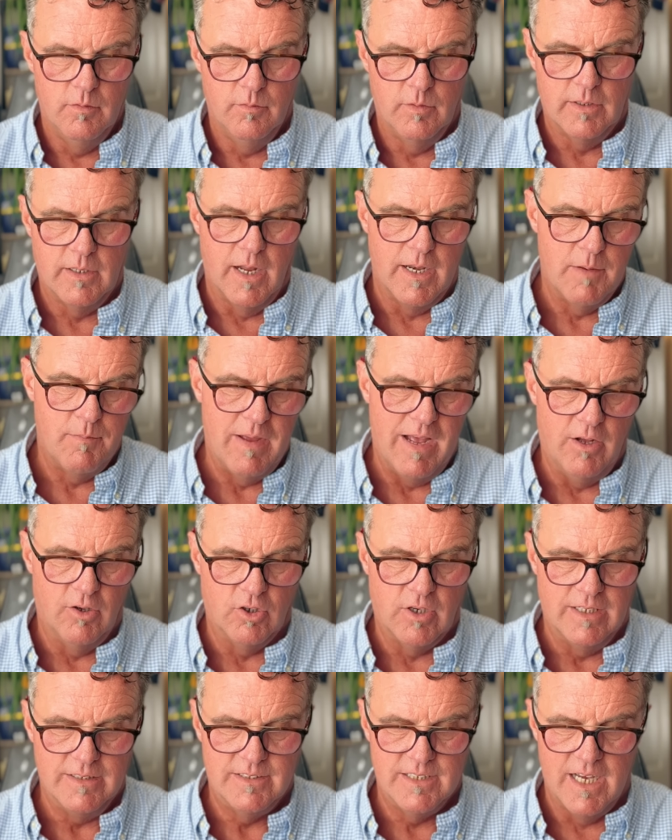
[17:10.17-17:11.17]
Ghanim Al
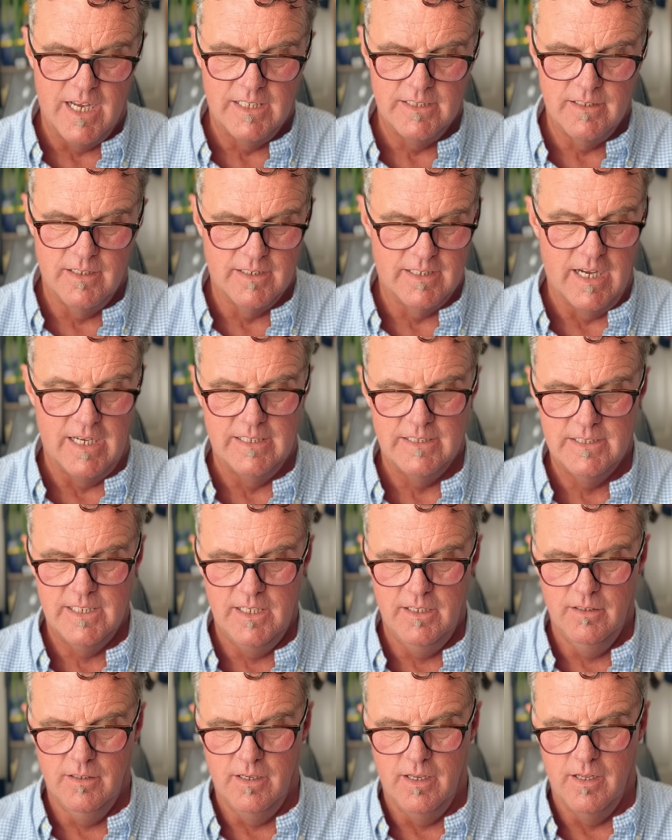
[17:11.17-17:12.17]

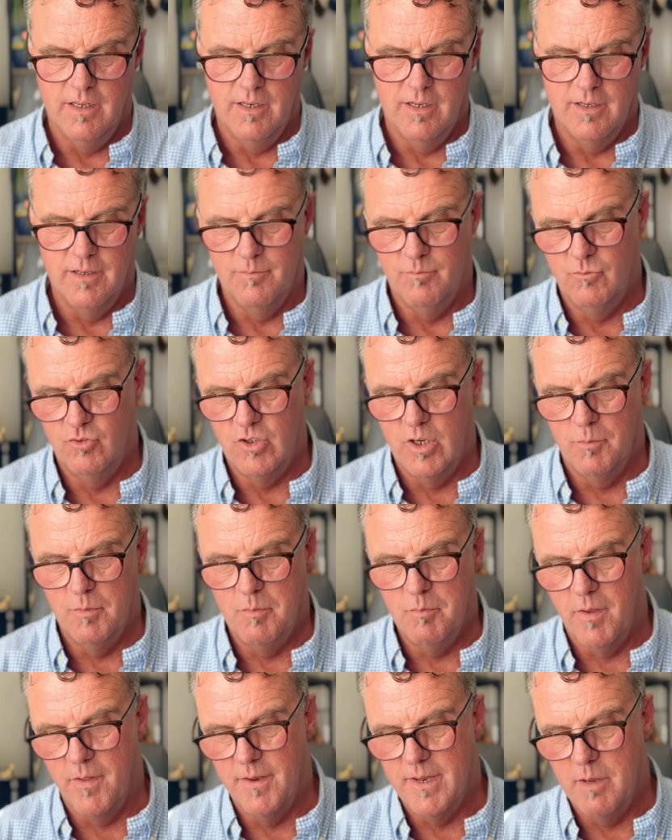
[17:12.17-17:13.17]
Ghazi, and a
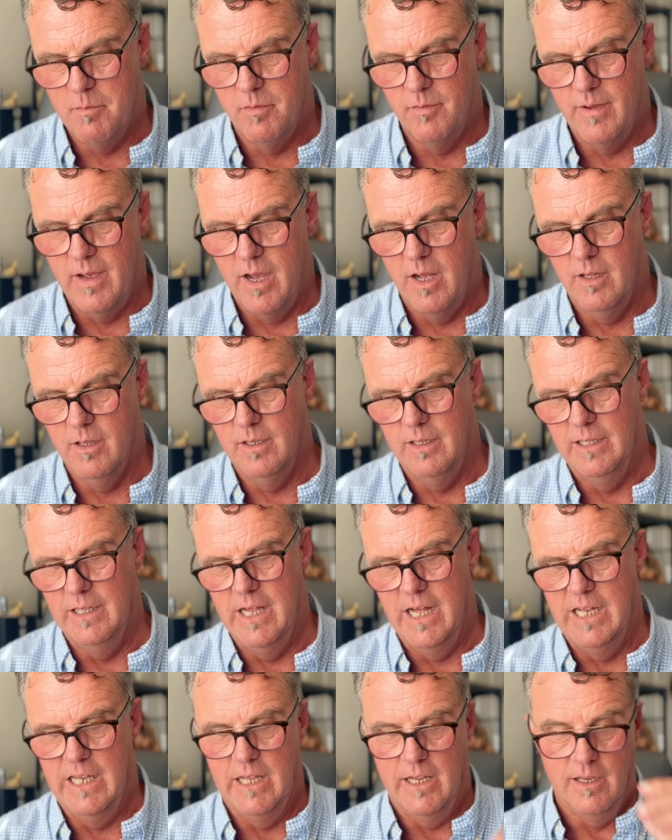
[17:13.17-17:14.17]
gentleman by the name of Al
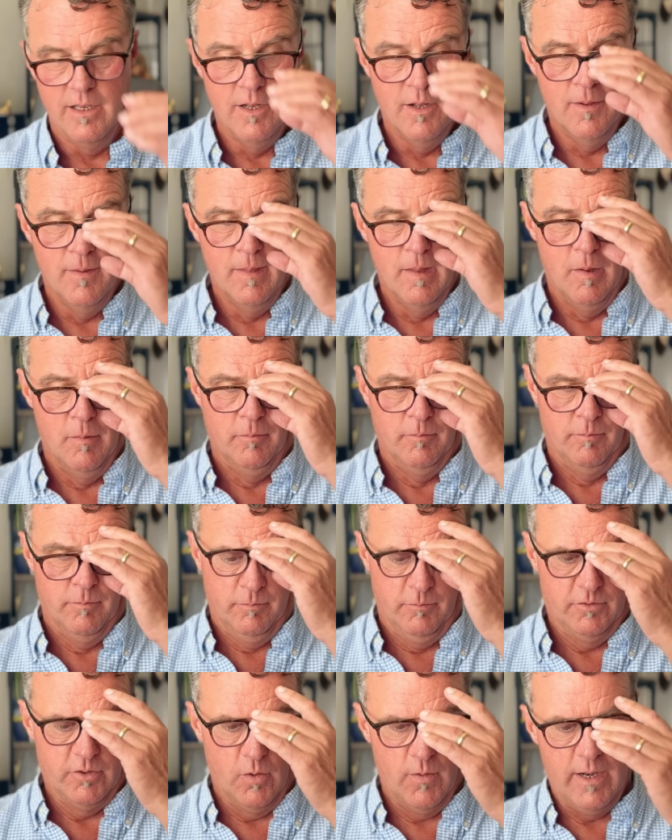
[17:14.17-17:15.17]
Halali.
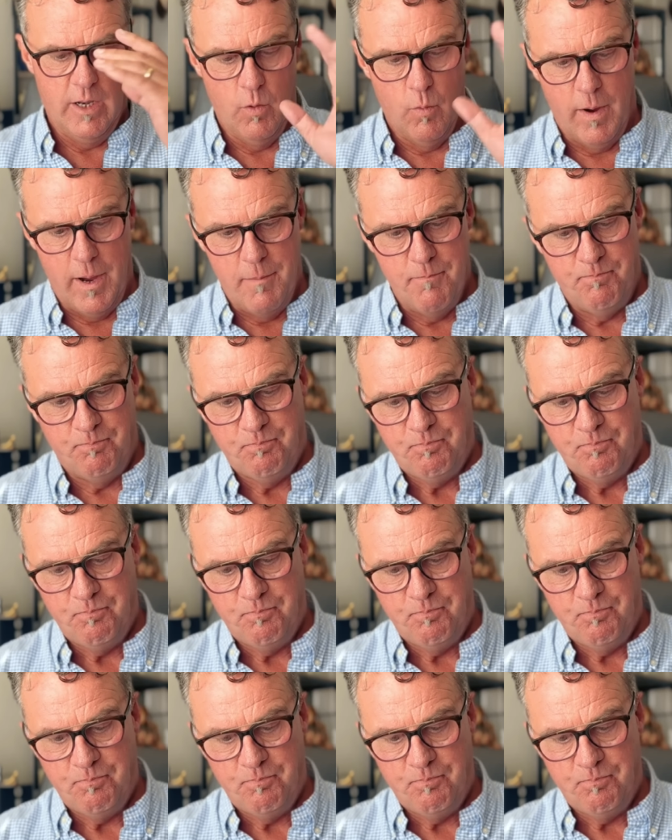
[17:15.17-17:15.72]
So, anyway,